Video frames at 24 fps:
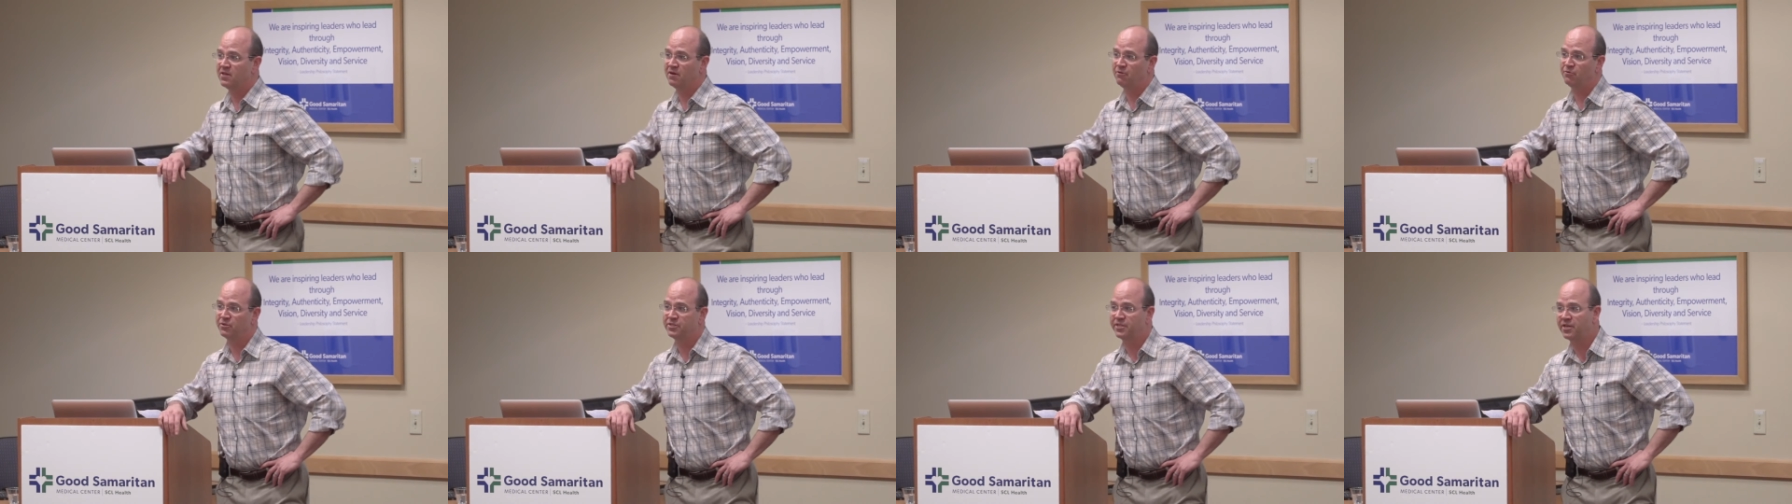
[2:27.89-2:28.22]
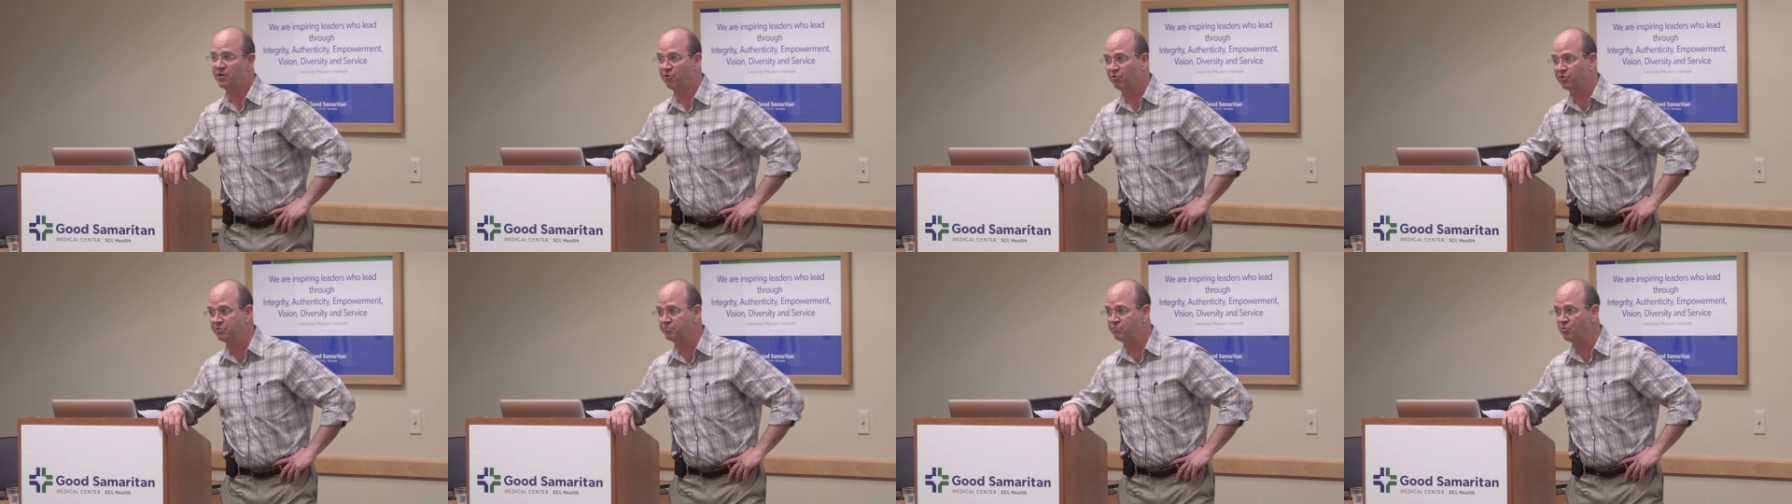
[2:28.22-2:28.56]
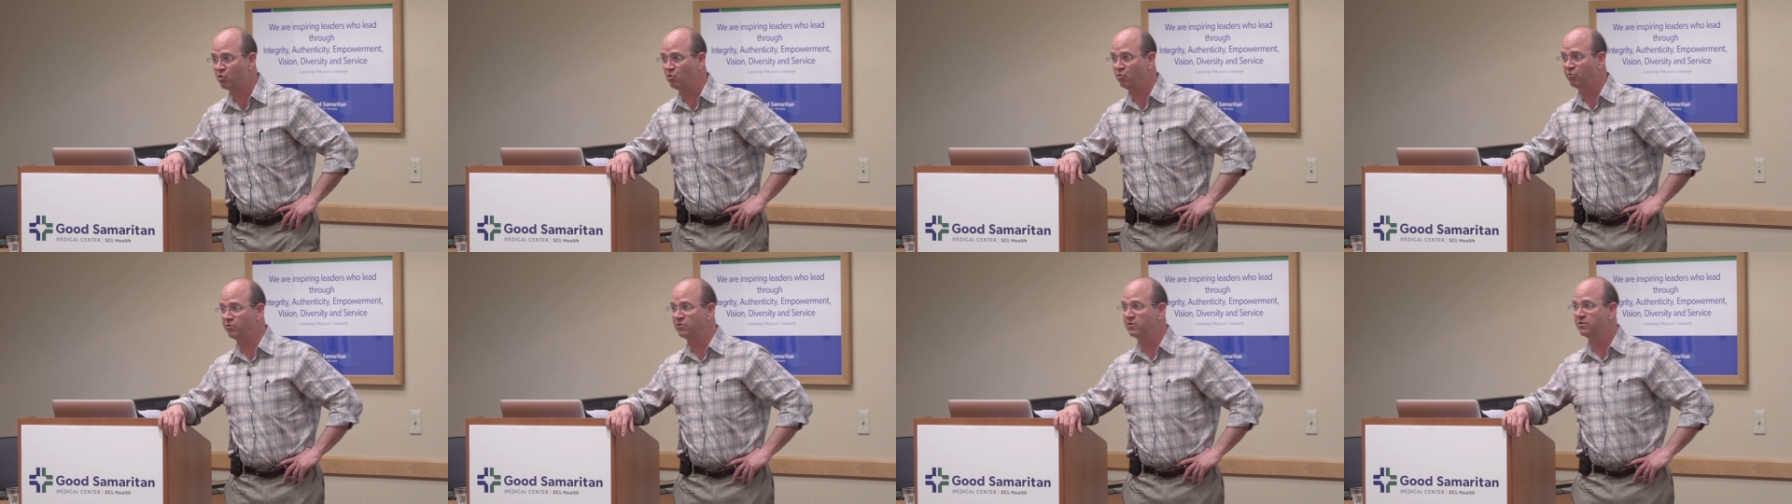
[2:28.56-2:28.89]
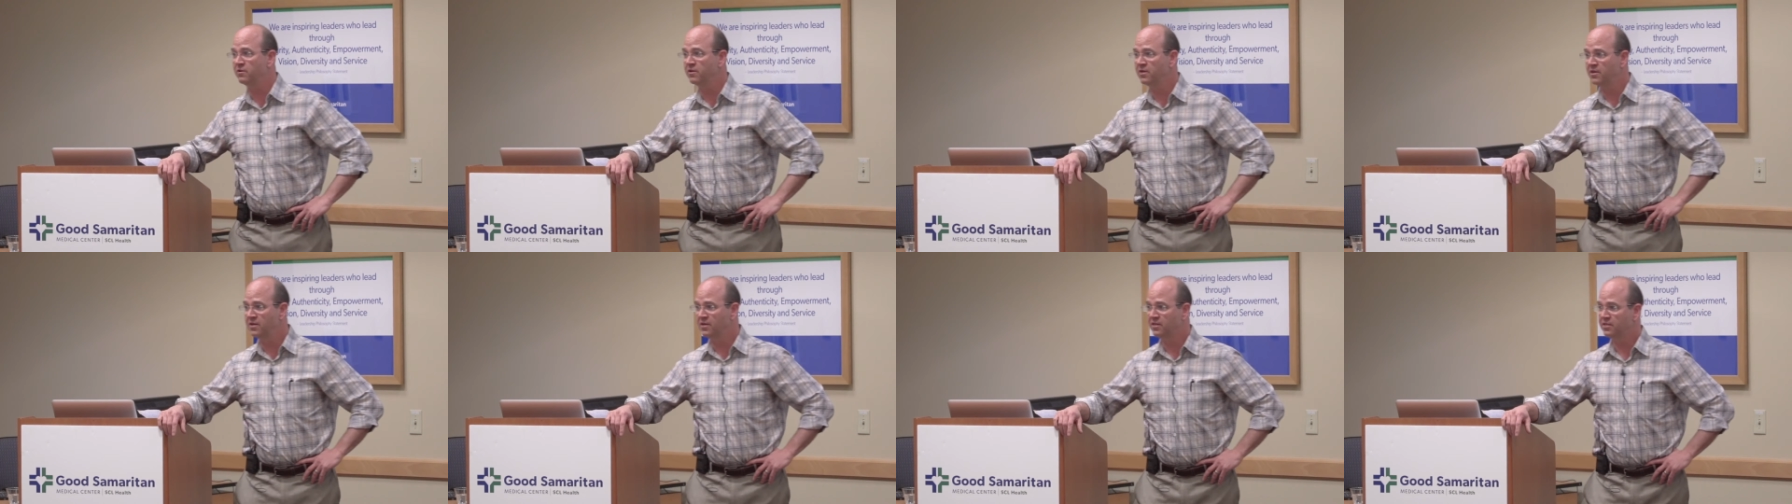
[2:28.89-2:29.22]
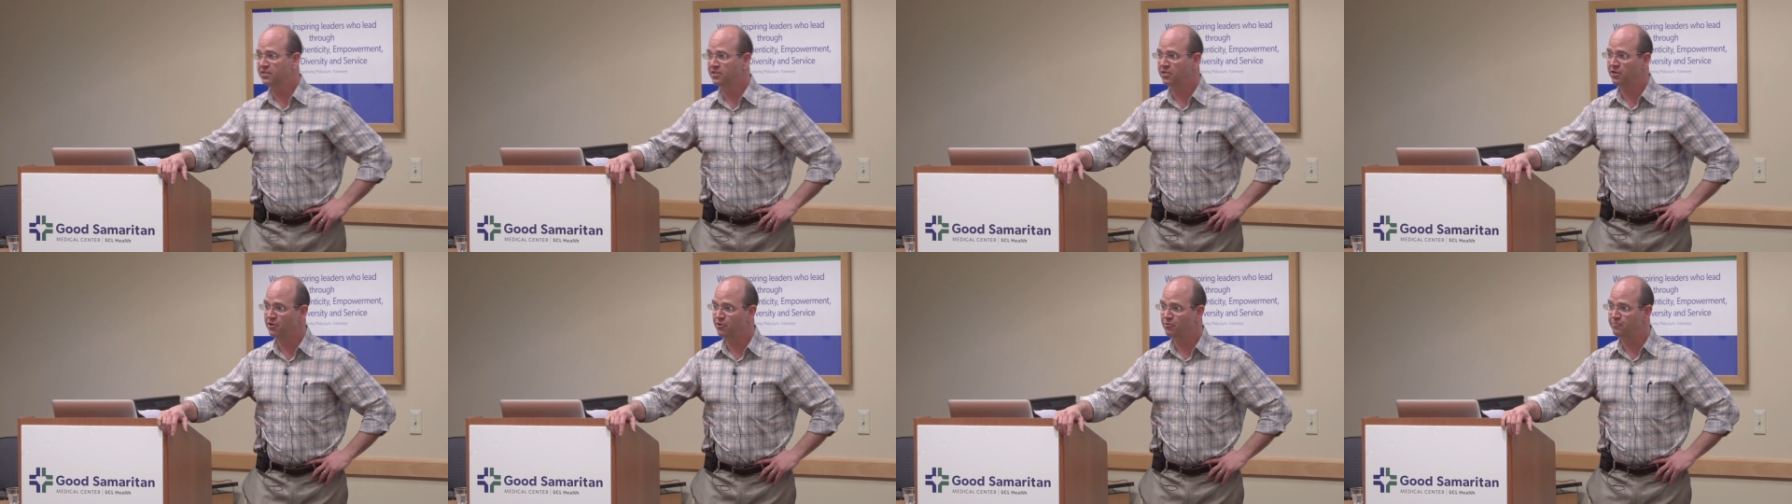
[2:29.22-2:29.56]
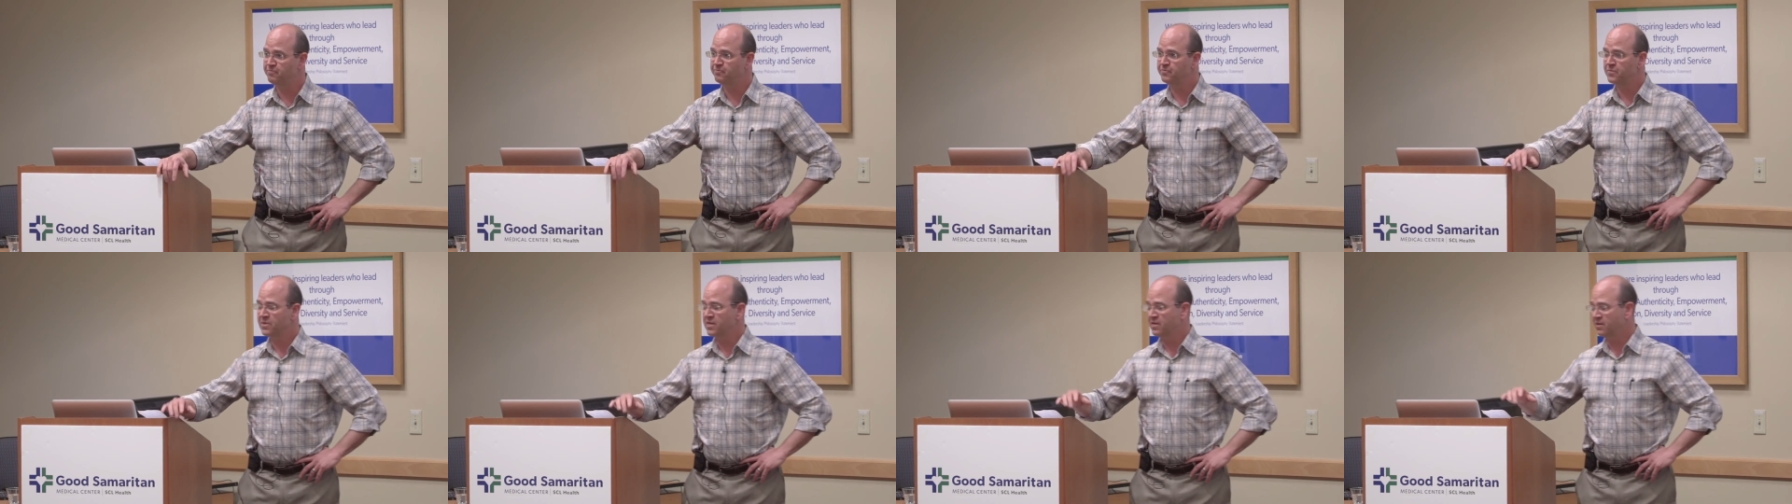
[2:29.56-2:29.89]
that was held in Boulder?
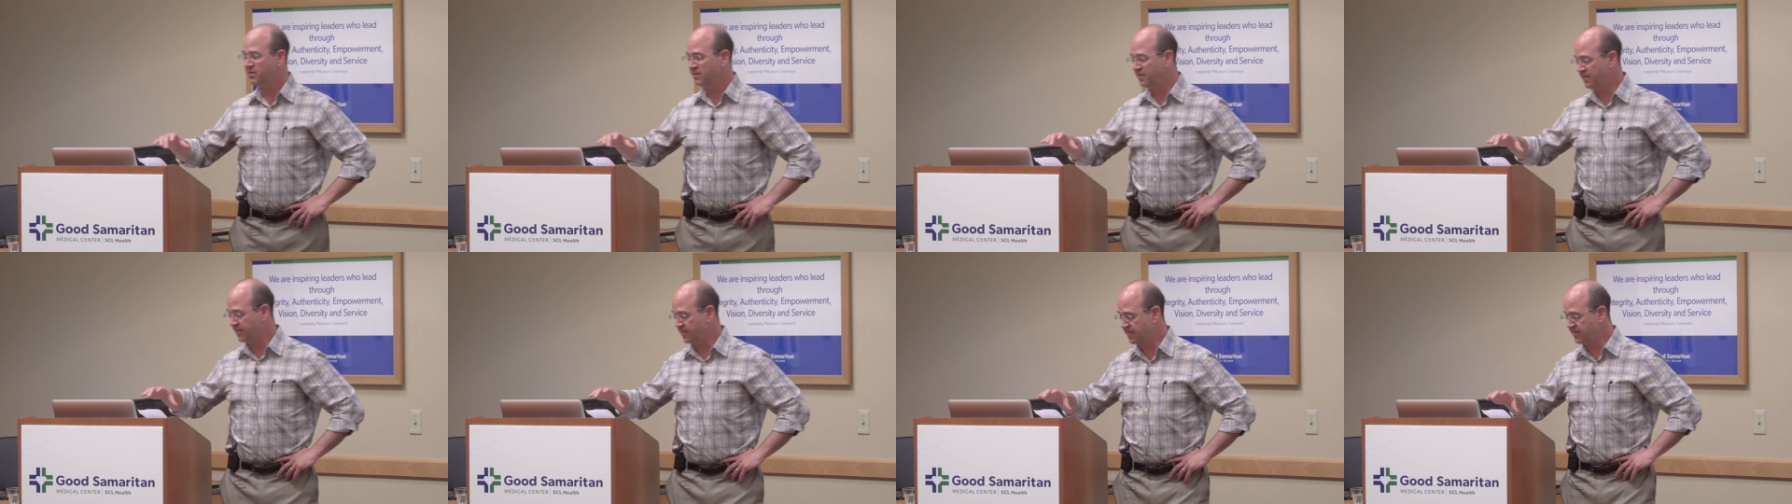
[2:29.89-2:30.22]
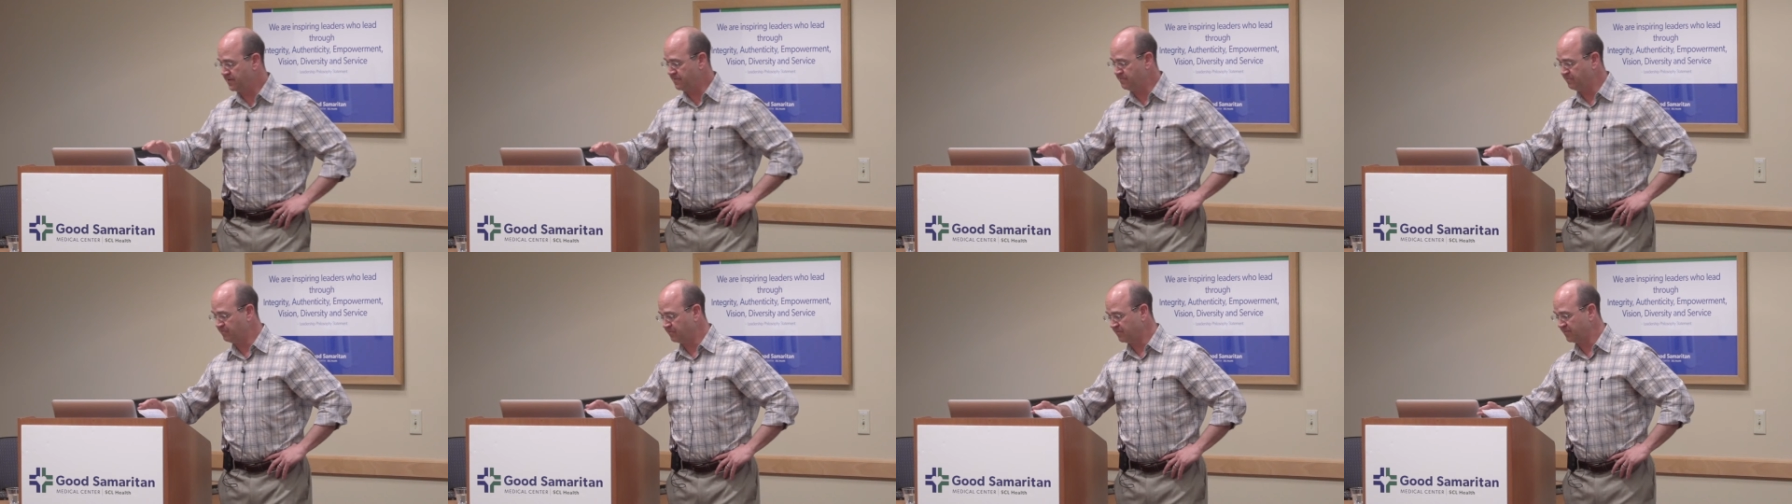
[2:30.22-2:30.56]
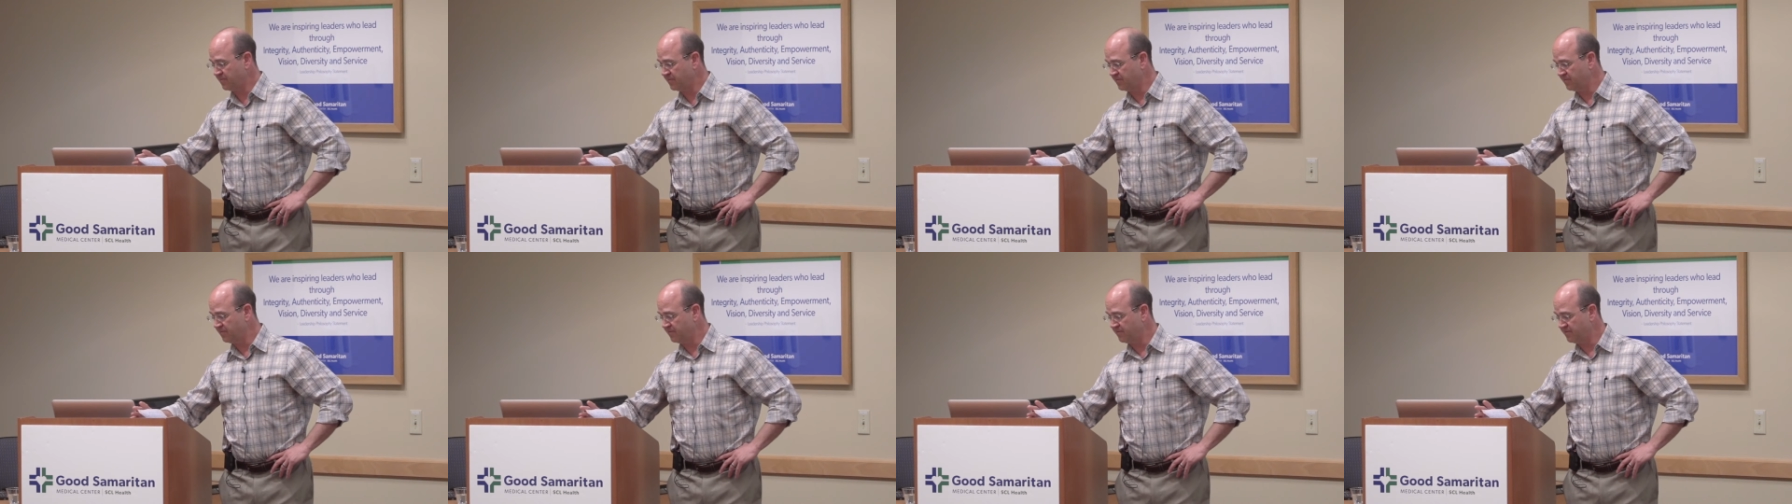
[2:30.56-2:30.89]
So um,